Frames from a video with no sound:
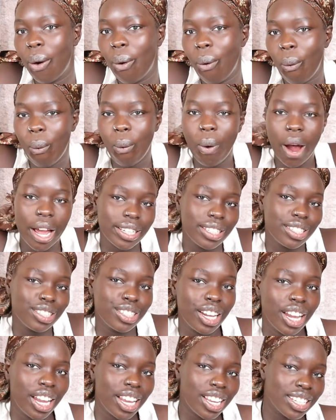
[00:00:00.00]
what
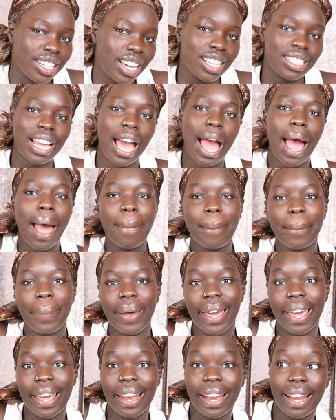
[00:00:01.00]
change has
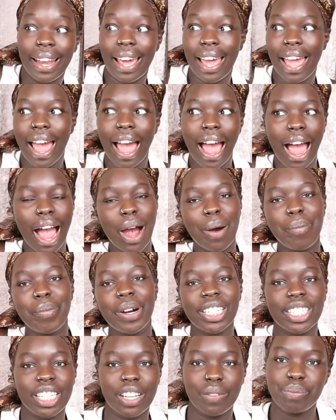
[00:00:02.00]
happened and how
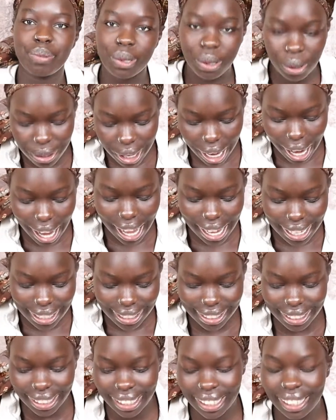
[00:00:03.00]
much I've
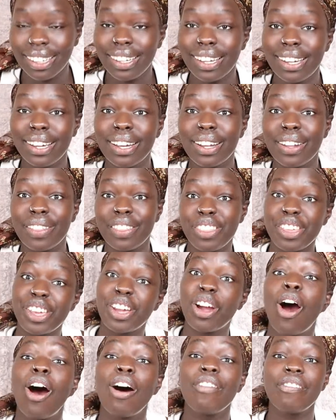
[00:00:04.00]
progressed and the
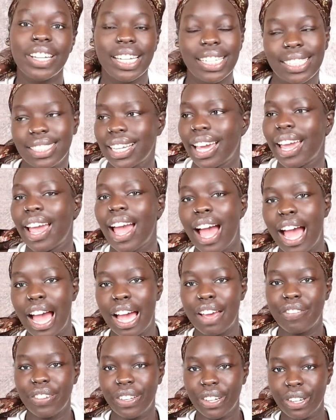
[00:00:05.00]
confidence I
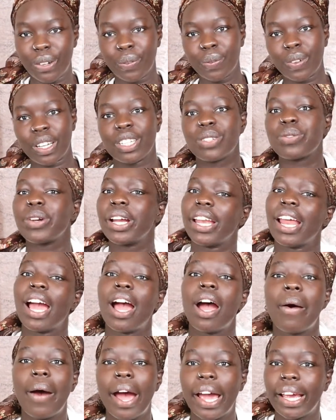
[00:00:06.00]
have, because right
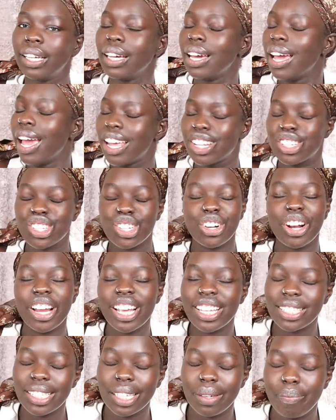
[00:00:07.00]
now it's
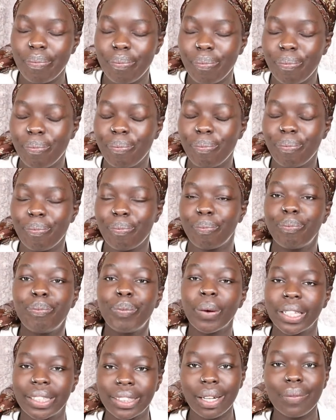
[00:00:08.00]
crazy.
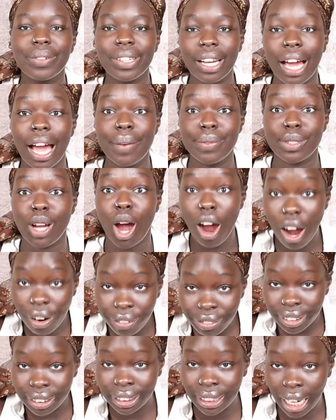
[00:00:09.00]
But
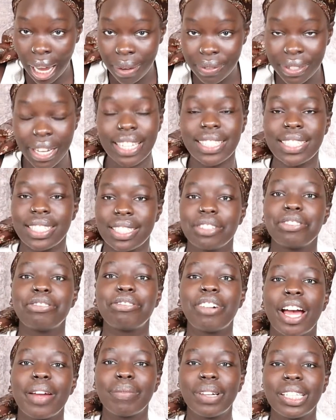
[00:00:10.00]
oftentimes, I still
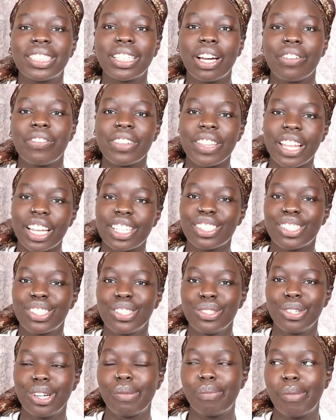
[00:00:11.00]
find myself in that
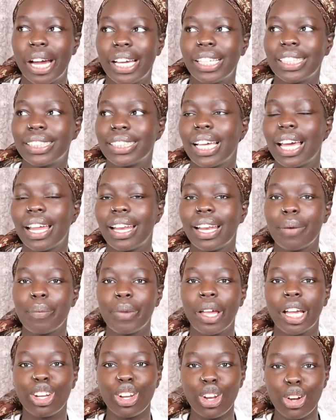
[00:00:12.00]
student mindset. And I'm
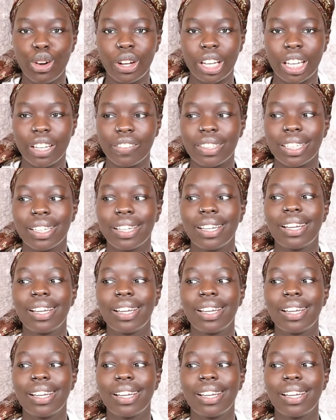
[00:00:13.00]
like, no, Gift,